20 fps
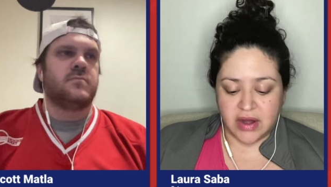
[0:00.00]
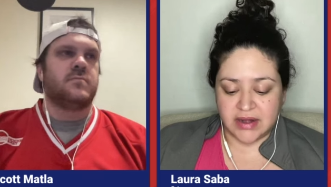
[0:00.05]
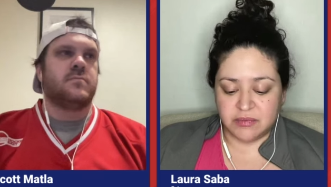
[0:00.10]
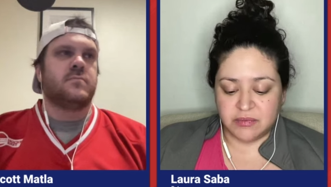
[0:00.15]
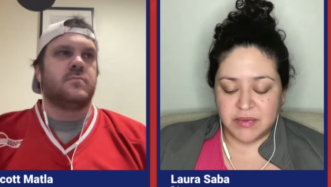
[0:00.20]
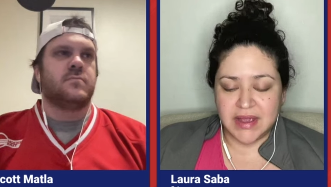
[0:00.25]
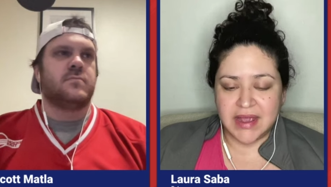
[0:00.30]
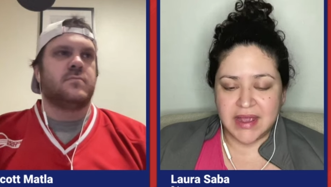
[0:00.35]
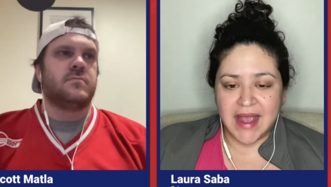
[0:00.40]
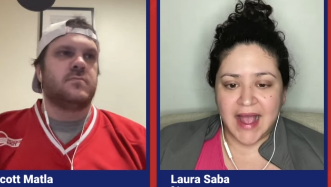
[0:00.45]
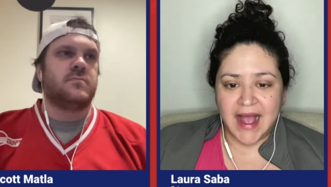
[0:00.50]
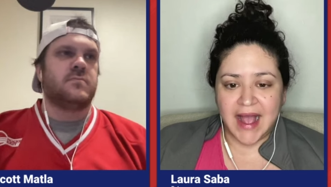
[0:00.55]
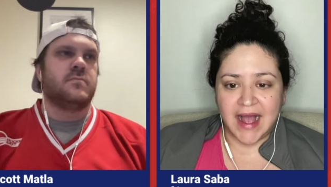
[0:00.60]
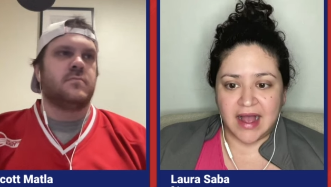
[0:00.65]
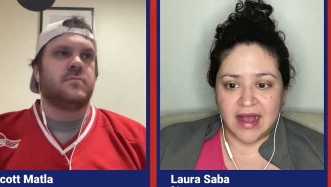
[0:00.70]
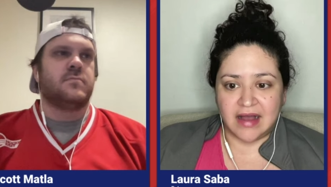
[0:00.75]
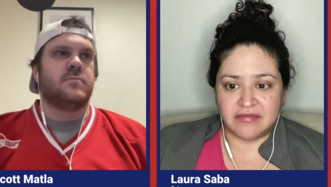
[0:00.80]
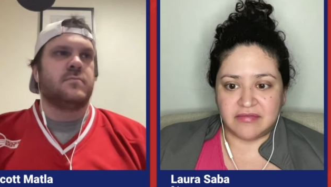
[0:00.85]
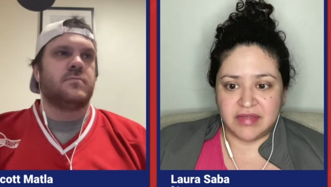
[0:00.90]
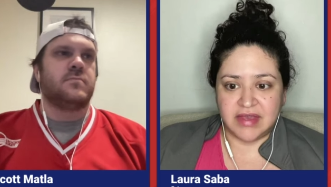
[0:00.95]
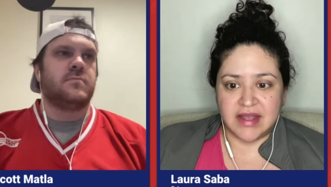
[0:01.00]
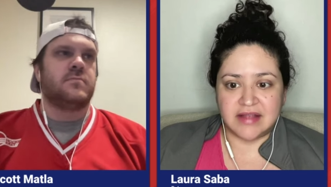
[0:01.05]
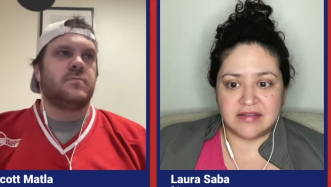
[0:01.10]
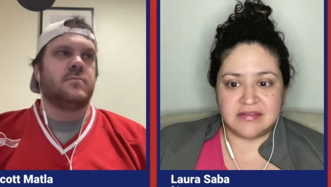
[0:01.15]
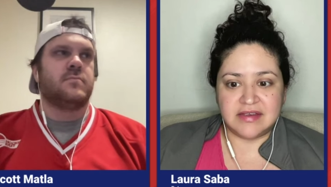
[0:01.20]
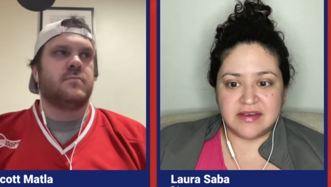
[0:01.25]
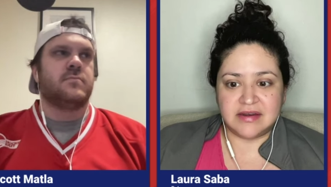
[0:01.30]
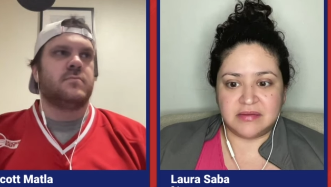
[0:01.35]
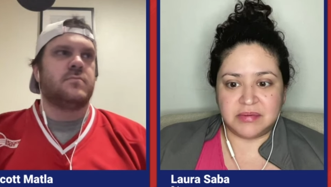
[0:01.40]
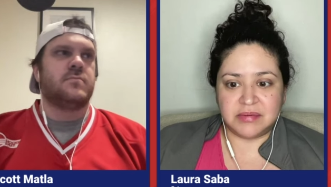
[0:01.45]
Speaker 1: and we have the
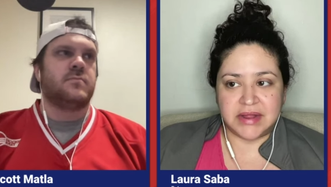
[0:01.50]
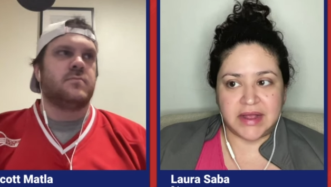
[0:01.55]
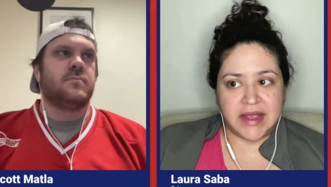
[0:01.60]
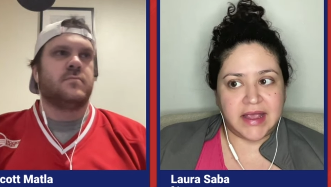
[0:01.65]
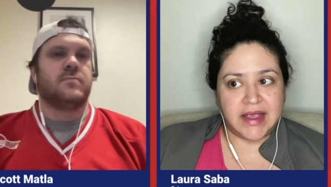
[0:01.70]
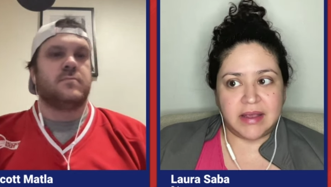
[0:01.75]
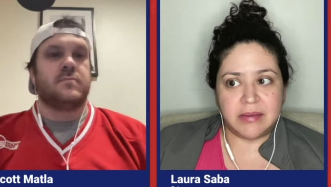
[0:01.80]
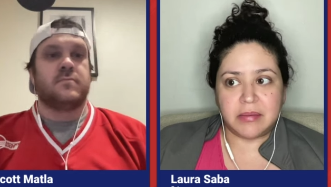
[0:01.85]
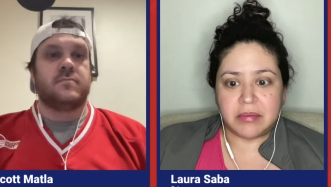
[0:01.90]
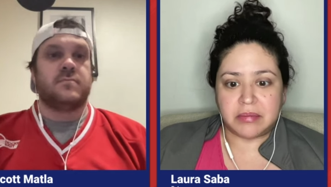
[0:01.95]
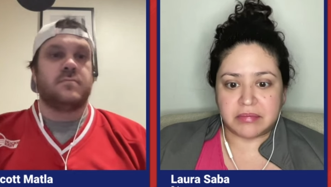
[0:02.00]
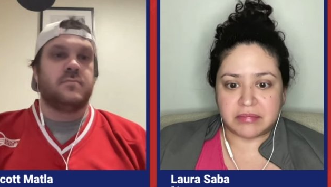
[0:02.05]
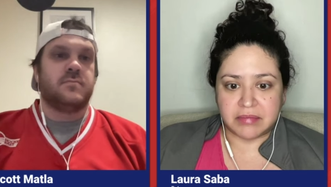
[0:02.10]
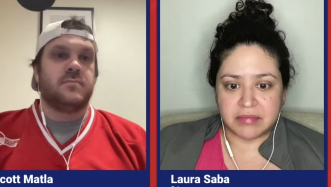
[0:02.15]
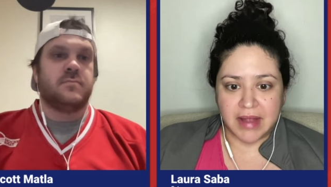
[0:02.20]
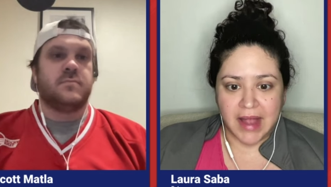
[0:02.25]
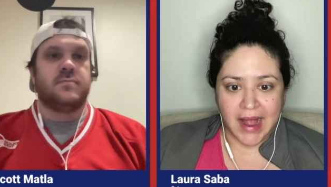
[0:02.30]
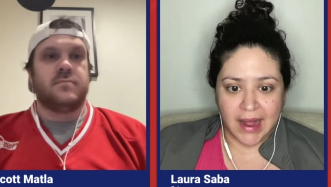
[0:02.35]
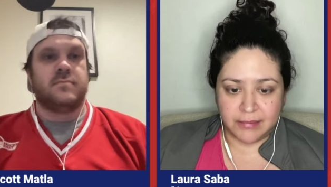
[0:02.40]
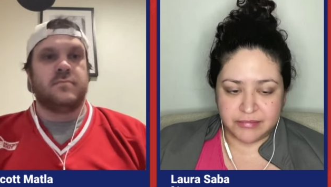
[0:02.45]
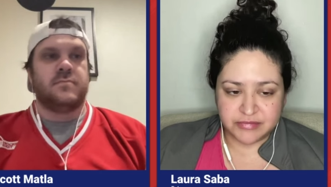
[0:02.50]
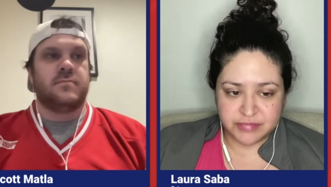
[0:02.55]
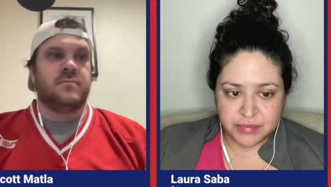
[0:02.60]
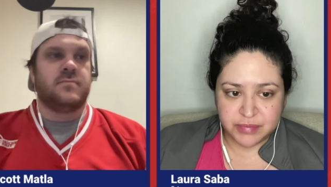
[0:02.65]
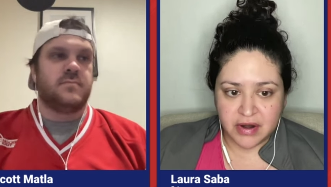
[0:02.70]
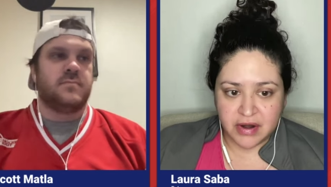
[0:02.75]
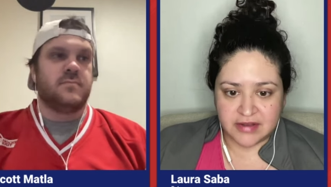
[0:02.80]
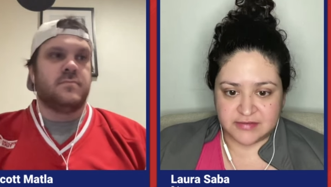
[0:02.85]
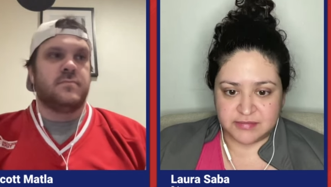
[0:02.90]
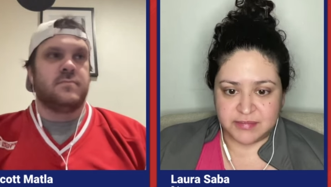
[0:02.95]
NCAA Habs
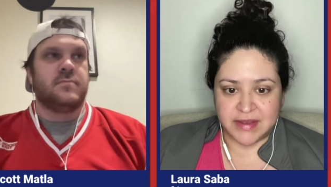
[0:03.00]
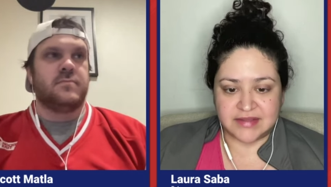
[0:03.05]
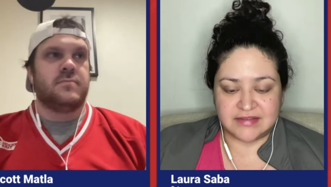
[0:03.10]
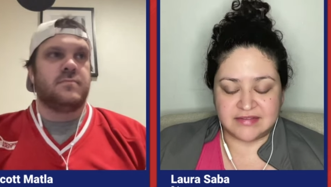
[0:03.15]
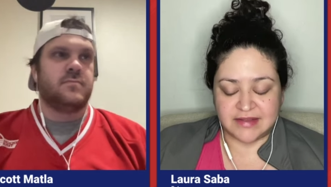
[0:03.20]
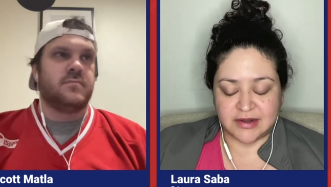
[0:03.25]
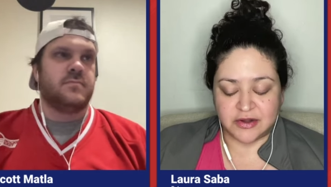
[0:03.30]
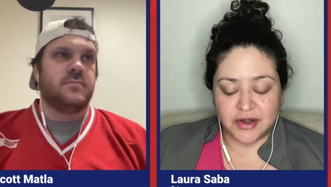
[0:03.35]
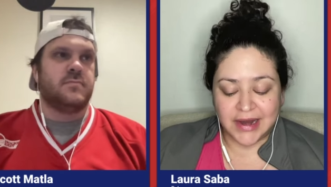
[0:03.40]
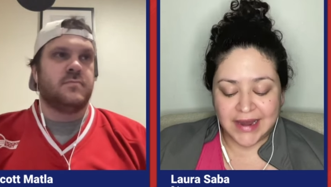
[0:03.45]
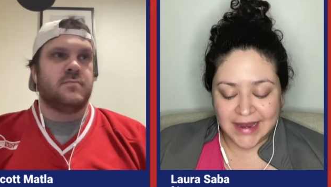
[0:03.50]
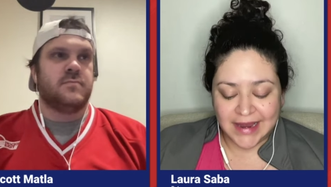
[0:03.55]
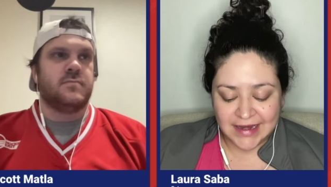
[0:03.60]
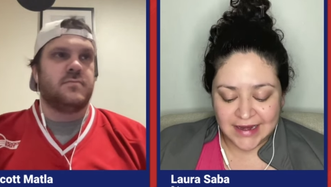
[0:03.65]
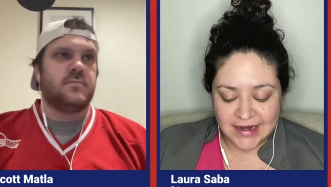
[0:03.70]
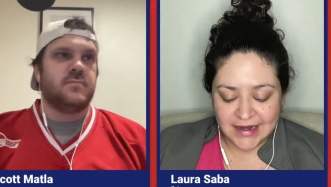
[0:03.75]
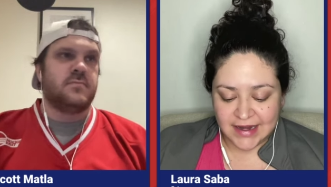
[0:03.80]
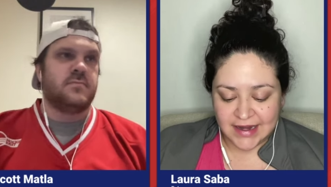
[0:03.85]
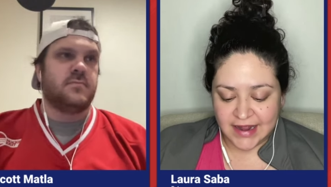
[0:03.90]
prospects that are in it.